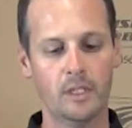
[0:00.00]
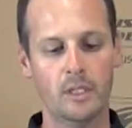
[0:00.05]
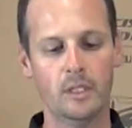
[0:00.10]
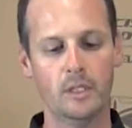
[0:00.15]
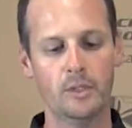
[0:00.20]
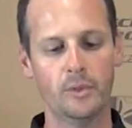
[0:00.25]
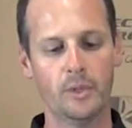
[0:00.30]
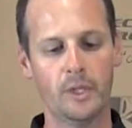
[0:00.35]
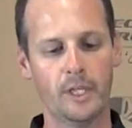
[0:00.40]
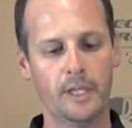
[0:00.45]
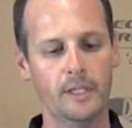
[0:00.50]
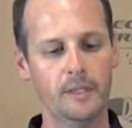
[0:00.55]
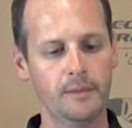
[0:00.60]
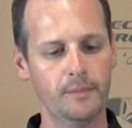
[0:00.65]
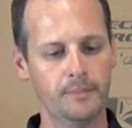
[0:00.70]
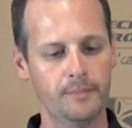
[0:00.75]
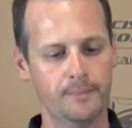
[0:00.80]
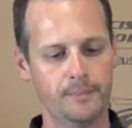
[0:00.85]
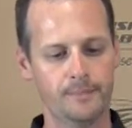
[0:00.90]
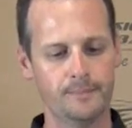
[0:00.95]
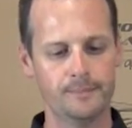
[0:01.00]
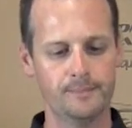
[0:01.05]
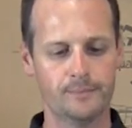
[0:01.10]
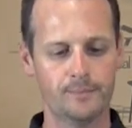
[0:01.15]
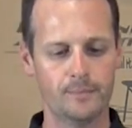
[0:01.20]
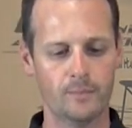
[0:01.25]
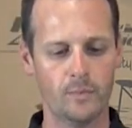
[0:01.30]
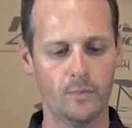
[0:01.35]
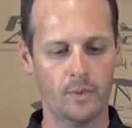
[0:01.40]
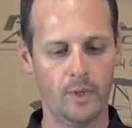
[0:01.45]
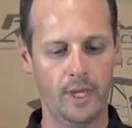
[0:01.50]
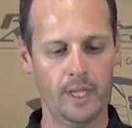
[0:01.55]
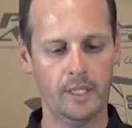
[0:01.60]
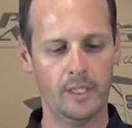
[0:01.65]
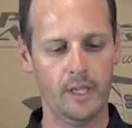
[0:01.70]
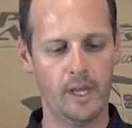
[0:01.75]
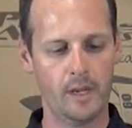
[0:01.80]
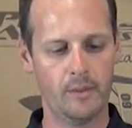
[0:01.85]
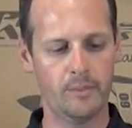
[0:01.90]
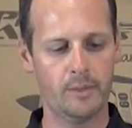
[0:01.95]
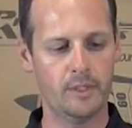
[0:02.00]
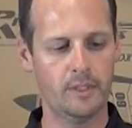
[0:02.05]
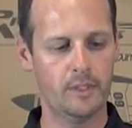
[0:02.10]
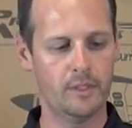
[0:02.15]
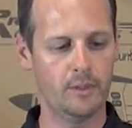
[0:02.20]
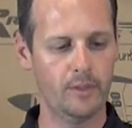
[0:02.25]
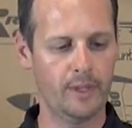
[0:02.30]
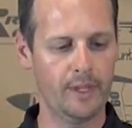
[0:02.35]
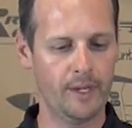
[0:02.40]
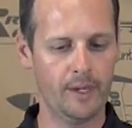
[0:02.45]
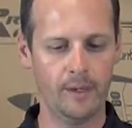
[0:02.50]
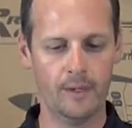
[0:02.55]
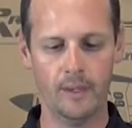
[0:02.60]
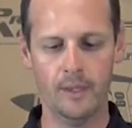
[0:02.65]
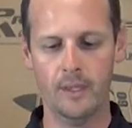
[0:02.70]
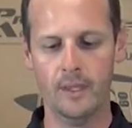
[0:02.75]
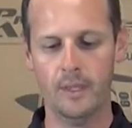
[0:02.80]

glued in. Right, not a big deal there.